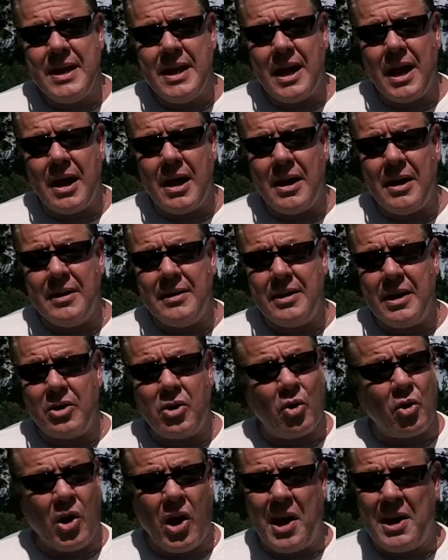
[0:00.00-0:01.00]
A
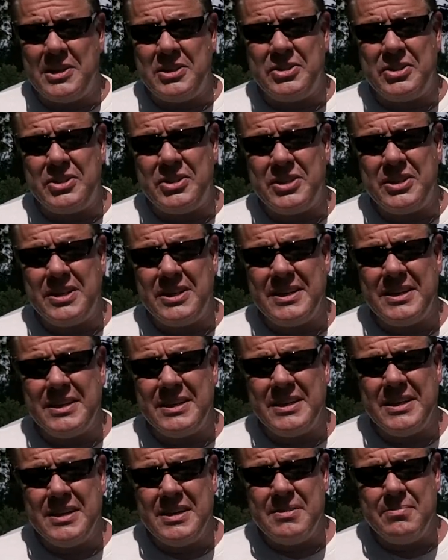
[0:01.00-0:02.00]
garage
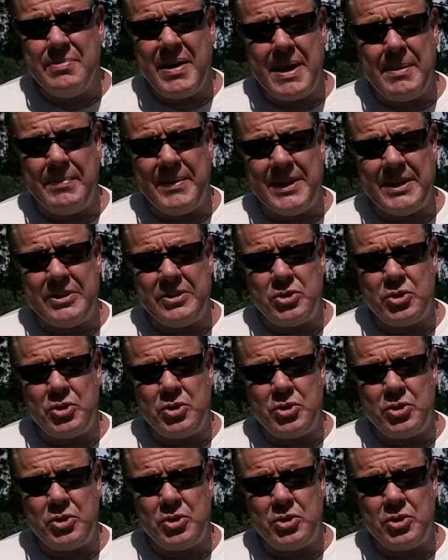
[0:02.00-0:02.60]
may be